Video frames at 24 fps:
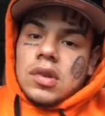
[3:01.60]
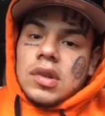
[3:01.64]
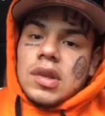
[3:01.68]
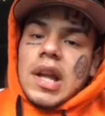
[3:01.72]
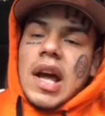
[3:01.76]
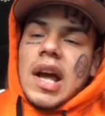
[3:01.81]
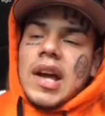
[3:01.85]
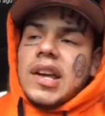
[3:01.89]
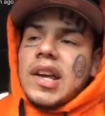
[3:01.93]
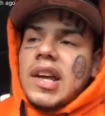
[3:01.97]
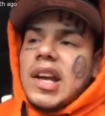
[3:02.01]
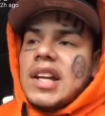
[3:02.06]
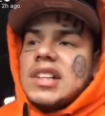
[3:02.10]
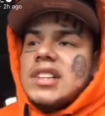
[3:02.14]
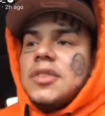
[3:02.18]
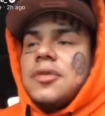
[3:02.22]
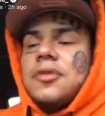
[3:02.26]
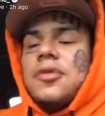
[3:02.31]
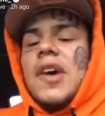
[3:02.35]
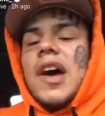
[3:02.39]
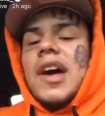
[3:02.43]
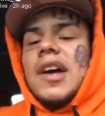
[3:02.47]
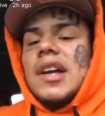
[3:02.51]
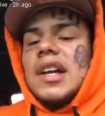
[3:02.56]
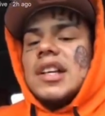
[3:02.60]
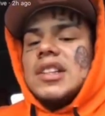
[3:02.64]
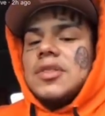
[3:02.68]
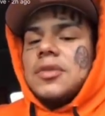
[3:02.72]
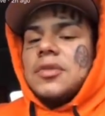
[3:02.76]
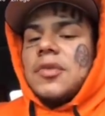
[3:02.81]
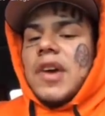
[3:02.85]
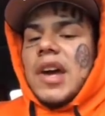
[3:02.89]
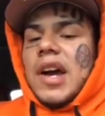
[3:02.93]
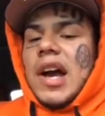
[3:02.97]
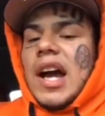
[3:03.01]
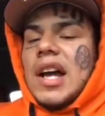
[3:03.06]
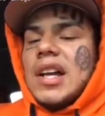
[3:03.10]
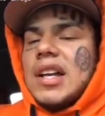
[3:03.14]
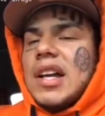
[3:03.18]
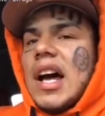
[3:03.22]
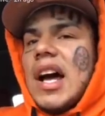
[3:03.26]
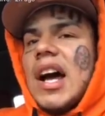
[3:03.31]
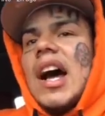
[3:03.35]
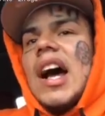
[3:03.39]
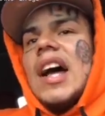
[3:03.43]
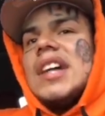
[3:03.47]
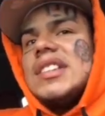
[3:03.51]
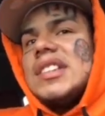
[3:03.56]
yeah, that's a fact. That's a fact. I I, I
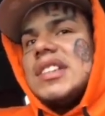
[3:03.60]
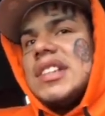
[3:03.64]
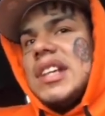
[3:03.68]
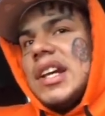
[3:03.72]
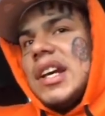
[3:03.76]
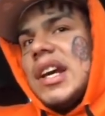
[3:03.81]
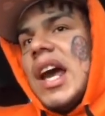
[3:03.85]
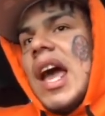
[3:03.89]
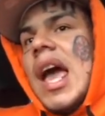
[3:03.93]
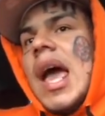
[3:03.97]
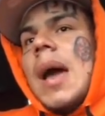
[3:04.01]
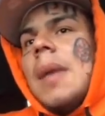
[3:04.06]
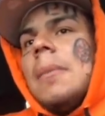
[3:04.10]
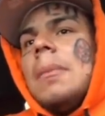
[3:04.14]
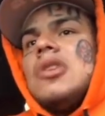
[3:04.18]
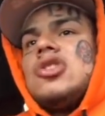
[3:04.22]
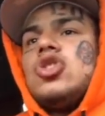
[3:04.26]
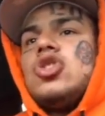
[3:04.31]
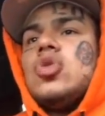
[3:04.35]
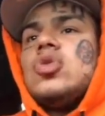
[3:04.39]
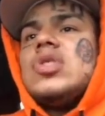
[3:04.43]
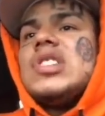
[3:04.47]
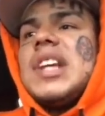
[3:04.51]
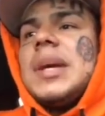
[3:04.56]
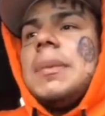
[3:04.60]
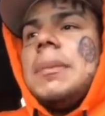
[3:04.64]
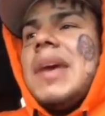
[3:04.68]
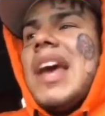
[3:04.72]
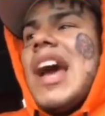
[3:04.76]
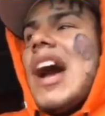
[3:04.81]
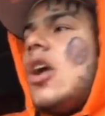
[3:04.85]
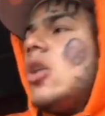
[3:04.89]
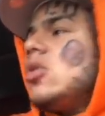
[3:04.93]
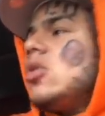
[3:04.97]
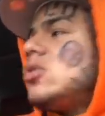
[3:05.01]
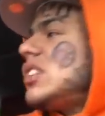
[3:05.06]
see it. But you see me, I don't take